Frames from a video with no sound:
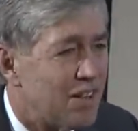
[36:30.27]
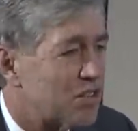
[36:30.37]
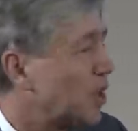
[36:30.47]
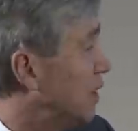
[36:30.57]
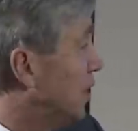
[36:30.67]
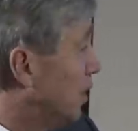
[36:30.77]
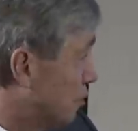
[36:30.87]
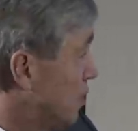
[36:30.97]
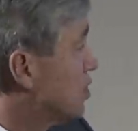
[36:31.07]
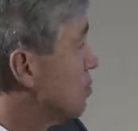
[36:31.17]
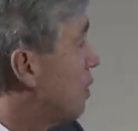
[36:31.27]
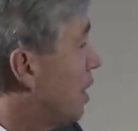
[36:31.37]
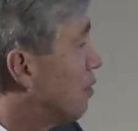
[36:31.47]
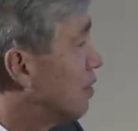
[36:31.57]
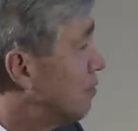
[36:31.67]
that's going to increase the
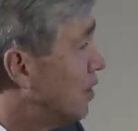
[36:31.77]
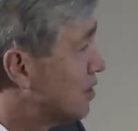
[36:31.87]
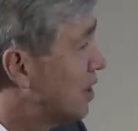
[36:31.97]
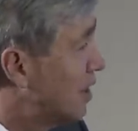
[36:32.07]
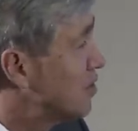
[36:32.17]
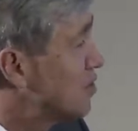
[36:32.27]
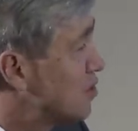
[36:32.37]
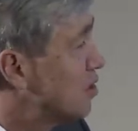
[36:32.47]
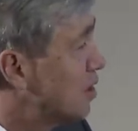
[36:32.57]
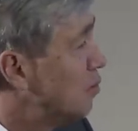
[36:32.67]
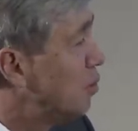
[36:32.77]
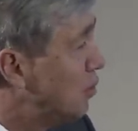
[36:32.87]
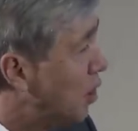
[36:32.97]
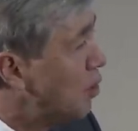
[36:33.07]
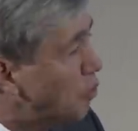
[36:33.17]
power of our tests so that we'll
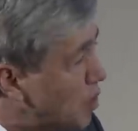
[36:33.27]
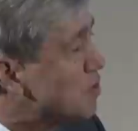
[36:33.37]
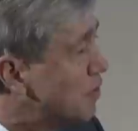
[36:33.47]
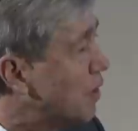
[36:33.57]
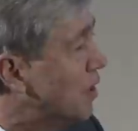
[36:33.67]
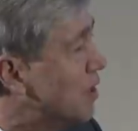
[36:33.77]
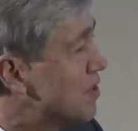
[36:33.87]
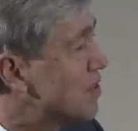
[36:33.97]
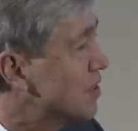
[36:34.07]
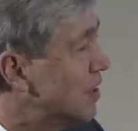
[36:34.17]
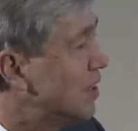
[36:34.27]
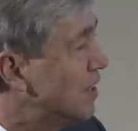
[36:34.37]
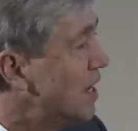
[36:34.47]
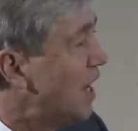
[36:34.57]
know which variants uh,